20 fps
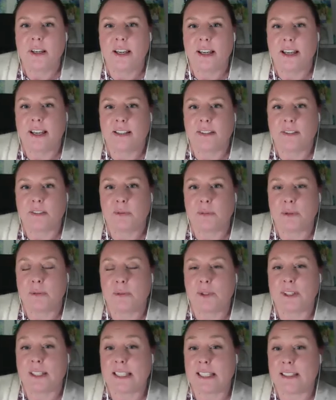And you've been
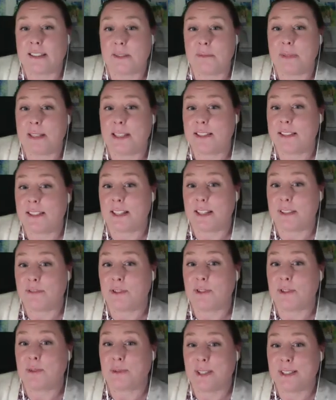working in the military
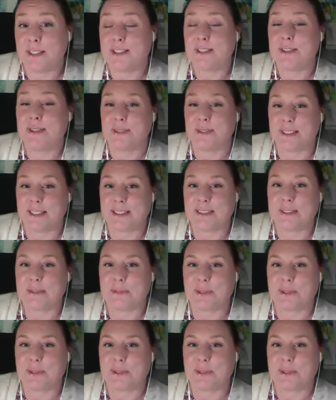for 22 years,